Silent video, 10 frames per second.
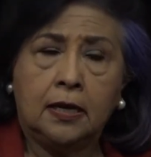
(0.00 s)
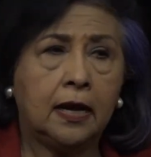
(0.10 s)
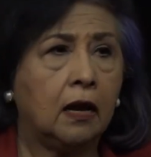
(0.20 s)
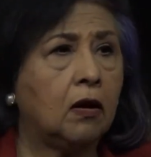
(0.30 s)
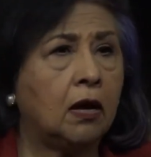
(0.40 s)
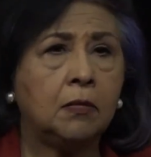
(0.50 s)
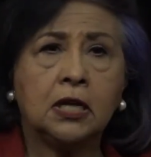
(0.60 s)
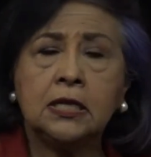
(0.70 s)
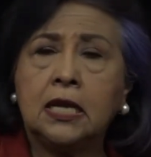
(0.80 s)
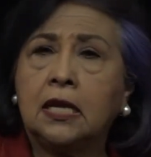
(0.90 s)
Now, I'm
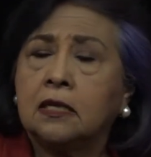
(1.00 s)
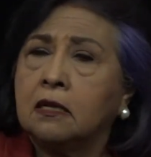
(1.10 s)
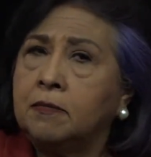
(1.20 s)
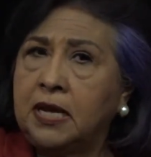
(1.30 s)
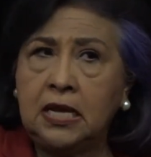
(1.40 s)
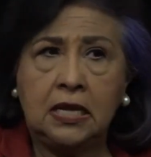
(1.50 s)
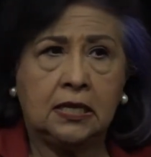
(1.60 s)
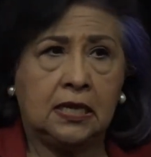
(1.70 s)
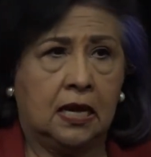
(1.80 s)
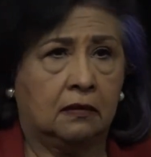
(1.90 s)
not saying it's going to be
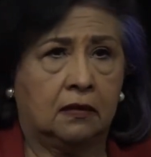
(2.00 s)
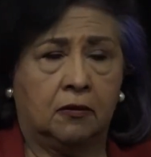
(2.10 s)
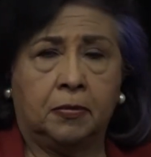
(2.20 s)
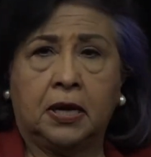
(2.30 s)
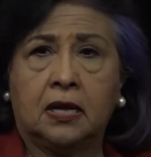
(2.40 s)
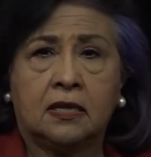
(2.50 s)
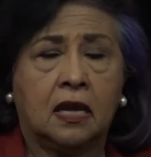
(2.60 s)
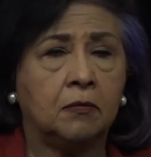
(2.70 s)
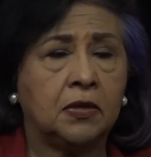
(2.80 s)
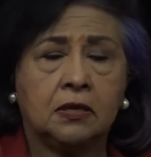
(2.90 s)
easy out there because
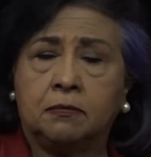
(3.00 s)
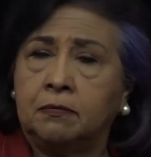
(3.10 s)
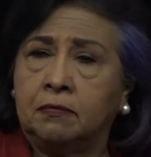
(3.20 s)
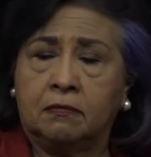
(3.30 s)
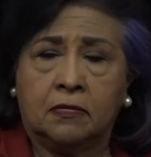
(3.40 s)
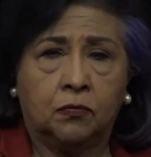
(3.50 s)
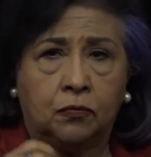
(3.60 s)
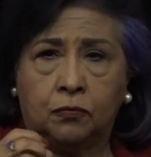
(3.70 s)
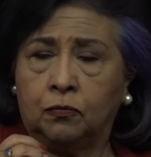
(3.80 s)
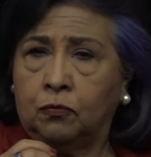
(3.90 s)
I'm as
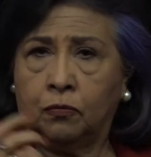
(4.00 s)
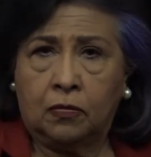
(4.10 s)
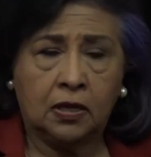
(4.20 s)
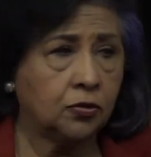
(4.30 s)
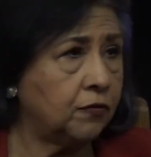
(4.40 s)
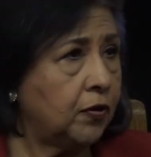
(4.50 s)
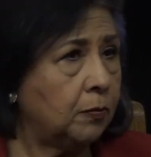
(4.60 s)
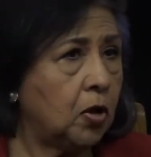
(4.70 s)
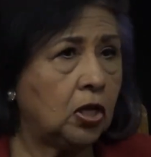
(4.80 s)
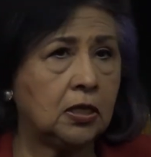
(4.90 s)
I serve
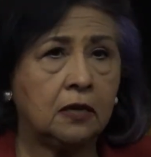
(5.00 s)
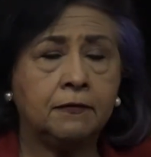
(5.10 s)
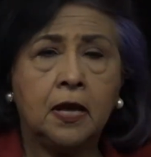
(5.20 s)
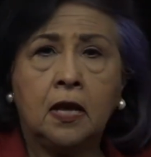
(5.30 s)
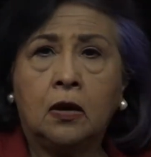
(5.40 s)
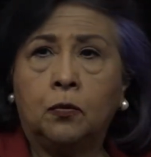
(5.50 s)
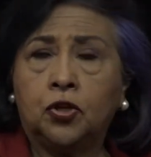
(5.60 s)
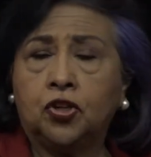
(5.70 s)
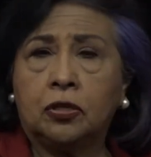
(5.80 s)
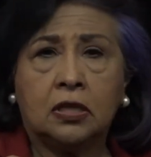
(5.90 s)
on MALDEF,
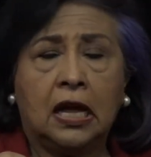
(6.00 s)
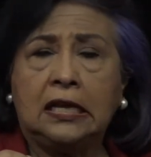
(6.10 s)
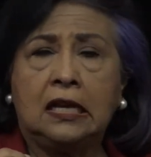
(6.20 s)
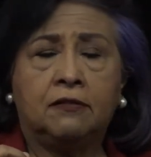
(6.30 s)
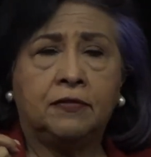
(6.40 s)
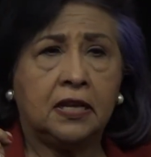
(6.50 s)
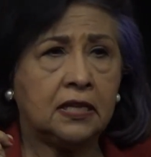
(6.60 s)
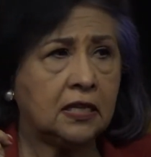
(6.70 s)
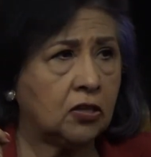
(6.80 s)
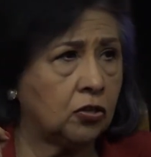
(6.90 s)
which is, I love that
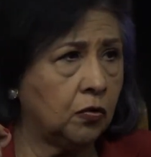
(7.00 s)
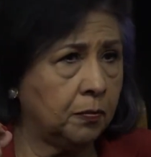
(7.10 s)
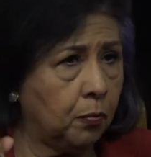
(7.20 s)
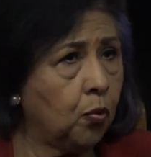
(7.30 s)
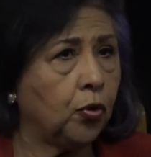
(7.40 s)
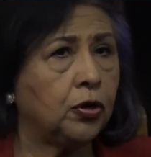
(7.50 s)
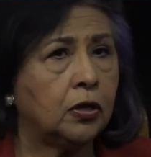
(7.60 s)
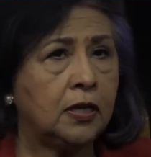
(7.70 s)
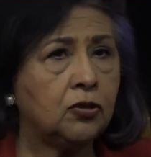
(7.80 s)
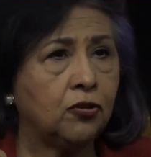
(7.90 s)
it's so important.
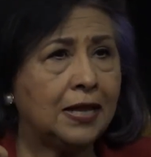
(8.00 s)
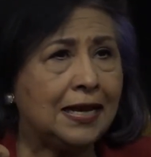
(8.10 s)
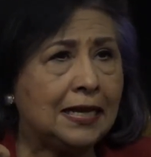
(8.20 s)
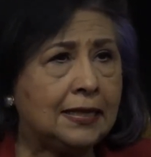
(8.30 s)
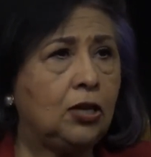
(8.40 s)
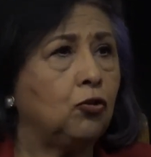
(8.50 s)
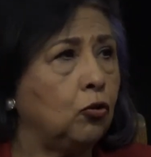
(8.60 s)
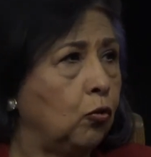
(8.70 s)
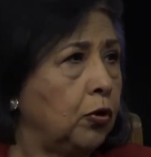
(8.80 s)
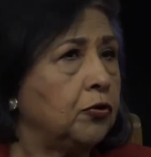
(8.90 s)
These are the Latino
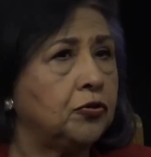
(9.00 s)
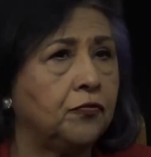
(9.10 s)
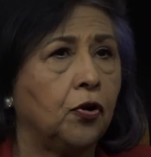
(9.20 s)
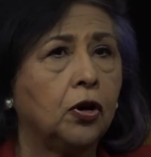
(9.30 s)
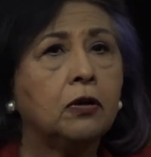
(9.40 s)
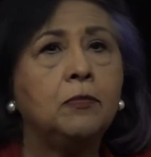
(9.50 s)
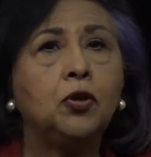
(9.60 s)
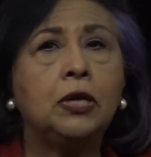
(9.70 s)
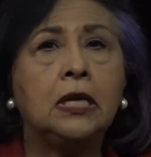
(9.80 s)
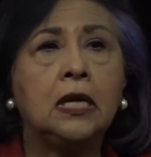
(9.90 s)
lawyers for our
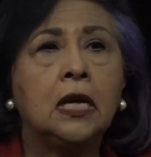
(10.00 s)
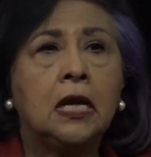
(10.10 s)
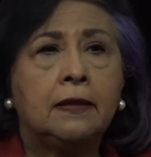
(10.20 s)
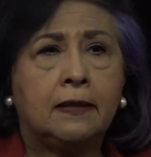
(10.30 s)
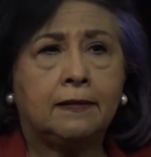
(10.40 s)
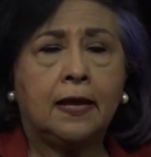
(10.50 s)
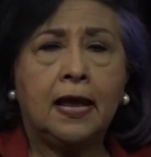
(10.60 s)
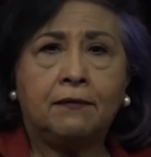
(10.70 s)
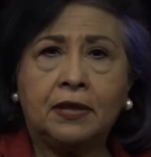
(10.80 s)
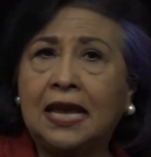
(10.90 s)
community, that they
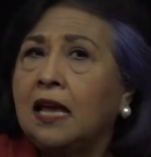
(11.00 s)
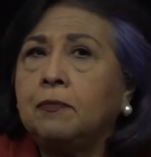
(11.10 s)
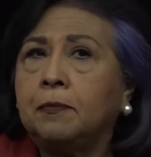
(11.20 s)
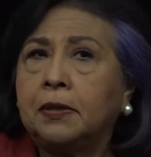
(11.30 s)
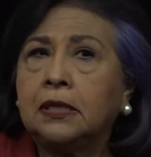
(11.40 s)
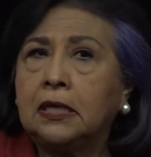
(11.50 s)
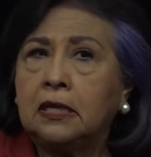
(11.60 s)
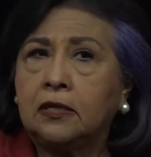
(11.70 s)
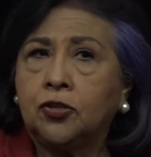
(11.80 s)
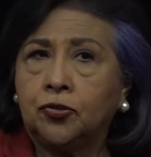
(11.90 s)
have the capability
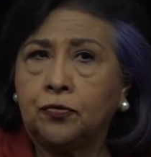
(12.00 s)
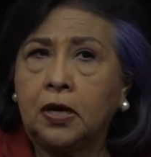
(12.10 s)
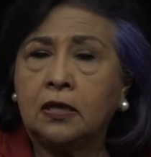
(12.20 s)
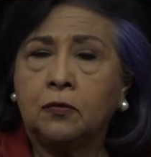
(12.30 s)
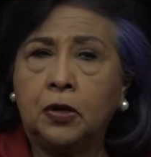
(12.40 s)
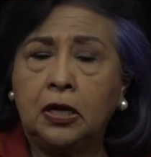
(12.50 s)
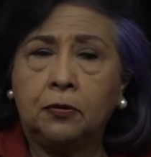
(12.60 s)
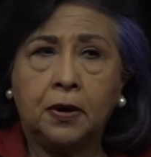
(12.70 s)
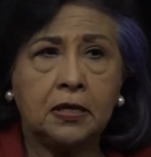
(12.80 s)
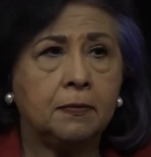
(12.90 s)
and the strength, and we need to
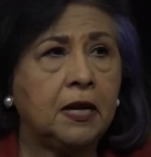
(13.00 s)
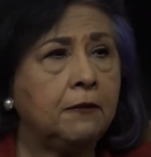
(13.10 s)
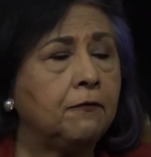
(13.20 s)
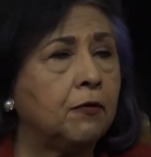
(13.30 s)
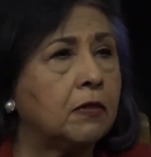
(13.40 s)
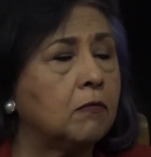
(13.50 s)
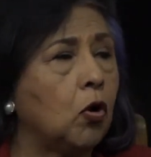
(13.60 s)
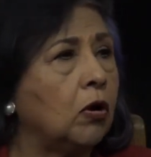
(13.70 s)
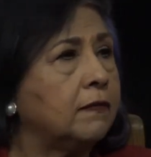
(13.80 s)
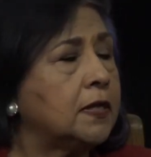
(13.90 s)
raise money for them
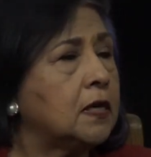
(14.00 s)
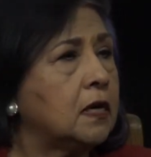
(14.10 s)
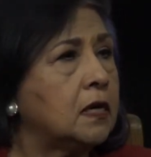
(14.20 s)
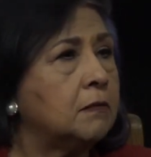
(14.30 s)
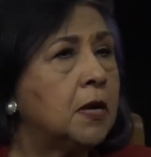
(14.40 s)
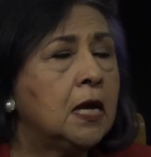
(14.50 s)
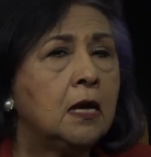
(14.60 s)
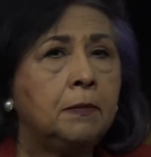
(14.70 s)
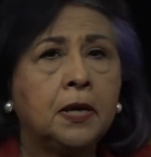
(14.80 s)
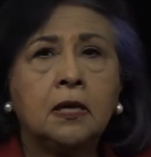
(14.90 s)
all the time,
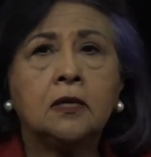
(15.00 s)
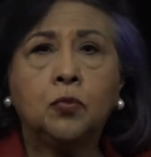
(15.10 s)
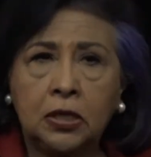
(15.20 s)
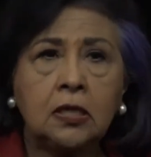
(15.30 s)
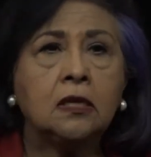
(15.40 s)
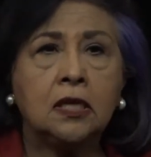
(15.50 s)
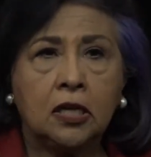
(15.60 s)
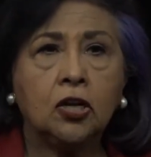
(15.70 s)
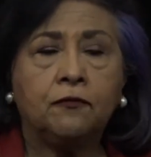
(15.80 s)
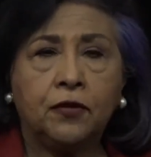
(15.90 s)
because we still
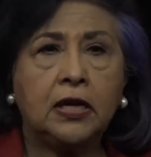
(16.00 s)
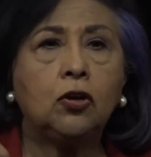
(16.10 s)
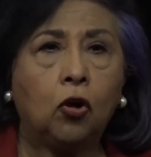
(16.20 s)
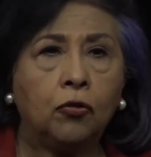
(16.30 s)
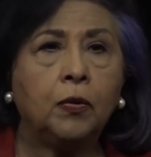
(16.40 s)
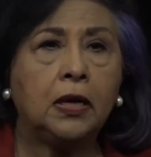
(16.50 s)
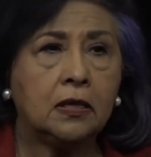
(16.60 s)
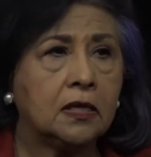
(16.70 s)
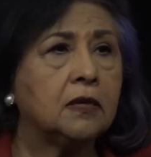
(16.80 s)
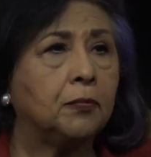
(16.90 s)
need to fight all the way to
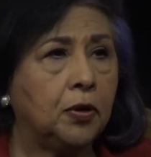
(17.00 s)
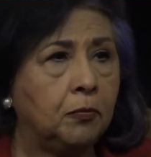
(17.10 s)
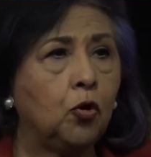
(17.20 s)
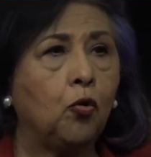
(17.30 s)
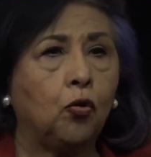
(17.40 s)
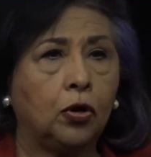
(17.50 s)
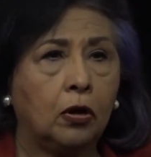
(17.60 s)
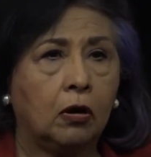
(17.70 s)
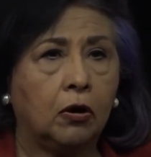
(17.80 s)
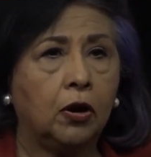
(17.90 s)
the Supreme Court
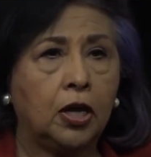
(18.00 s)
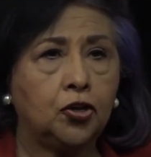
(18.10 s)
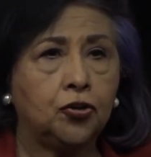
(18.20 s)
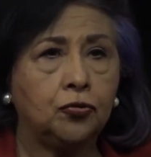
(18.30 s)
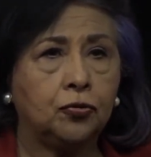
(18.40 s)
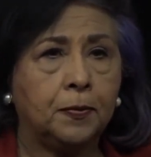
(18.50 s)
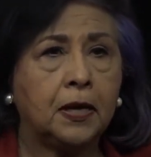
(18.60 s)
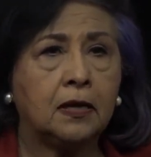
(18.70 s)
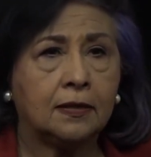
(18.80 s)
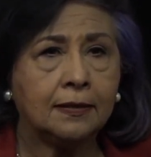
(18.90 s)
on our issues,
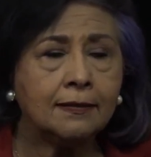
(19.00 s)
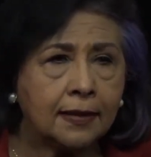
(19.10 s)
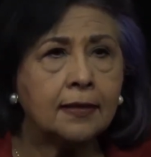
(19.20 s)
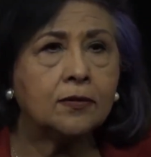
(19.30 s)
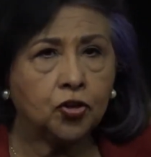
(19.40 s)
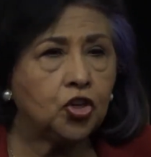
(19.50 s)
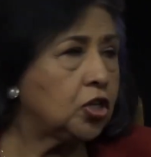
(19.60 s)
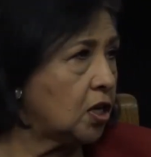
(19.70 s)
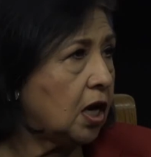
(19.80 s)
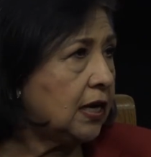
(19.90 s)
because things are
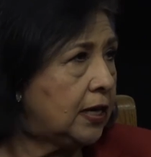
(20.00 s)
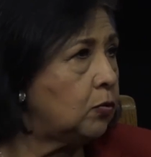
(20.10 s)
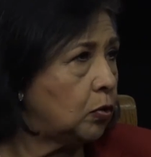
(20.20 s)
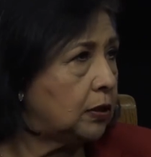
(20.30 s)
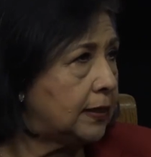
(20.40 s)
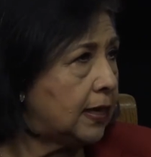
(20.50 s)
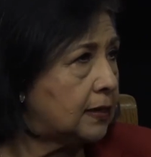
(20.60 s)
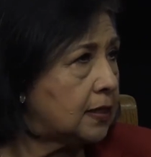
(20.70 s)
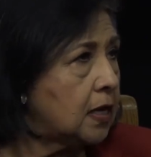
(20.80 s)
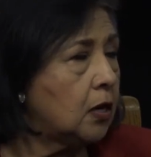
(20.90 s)
just not equal yet.
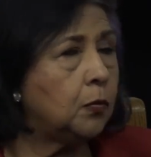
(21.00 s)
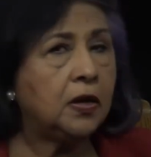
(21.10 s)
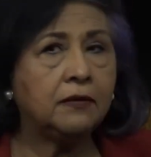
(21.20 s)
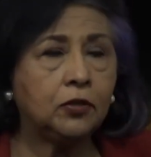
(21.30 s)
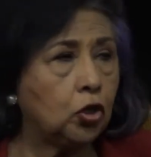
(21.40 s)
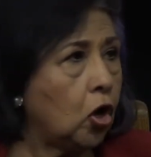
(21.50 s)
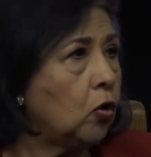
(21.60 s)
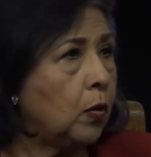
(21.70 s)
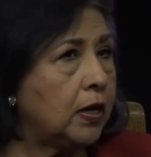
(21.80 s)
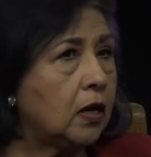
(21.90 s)
We have a
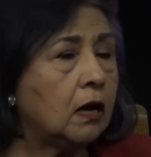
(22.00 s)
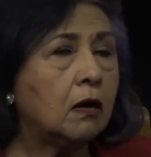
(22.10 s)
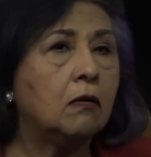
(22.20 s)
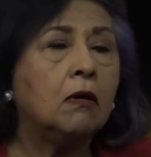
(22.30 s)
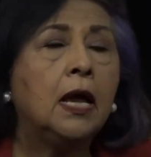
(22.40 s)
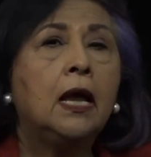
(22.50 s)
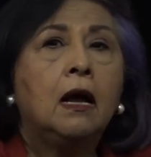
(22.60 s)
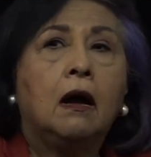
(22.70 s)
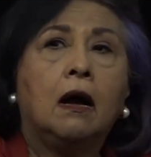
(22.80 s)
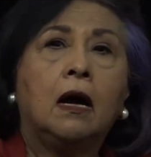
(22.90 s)
long way to go.
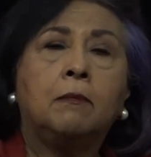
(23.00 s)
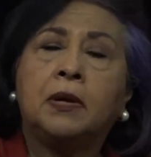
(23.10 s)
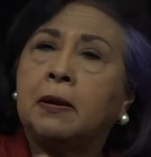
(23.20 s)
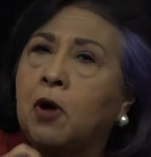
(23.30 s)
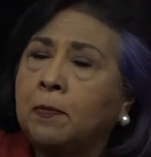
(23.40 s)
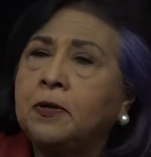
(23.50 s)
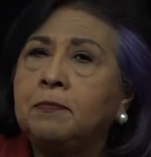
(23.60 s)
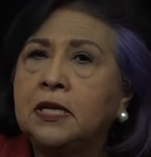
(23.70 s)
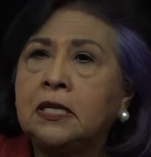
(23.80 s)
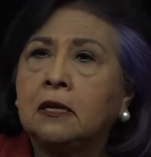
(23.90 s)
Uh, but I'm
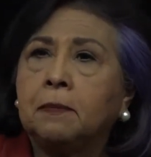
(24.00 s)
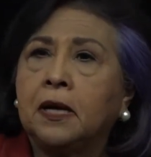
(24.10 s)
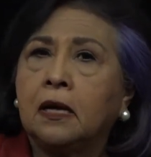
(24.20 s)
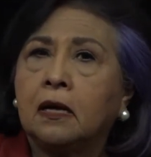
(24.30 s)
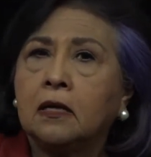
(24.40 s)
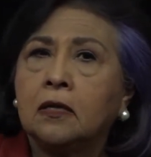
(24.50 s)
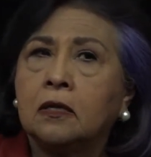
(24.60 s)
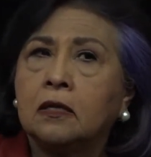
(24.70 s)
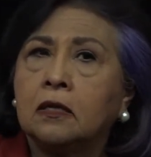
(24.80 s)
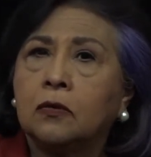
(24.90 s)
optimistic
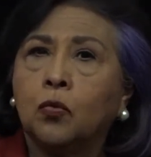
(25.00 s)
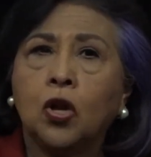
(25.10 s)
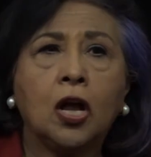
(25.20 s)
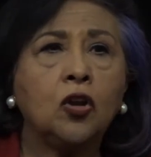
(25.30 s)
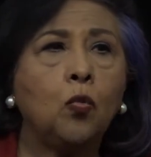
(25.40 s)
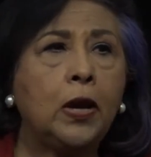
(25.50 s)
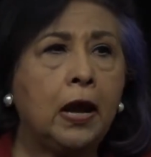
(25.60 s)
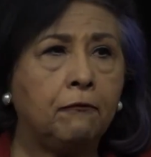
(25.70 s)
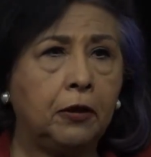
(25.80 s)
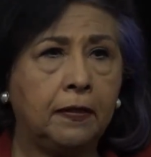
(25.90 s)
because we're not going to win
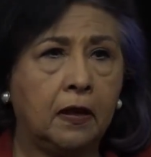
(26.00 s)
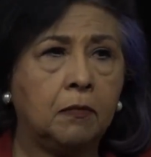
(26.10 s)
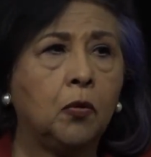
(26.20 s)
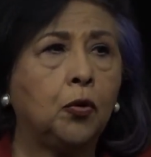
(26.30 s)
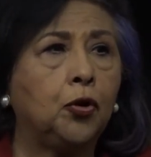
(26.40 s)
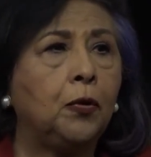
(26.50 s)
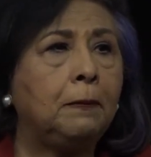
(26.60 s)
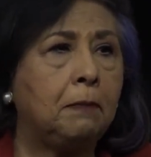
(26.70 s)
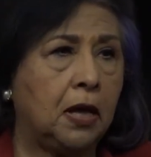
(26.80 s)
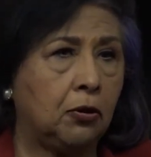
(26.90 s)
everything, but we're
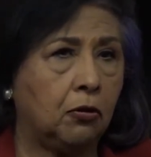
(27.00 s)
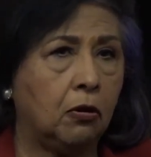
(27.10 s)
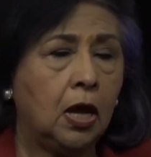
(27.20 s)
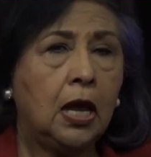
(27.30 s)
doing better.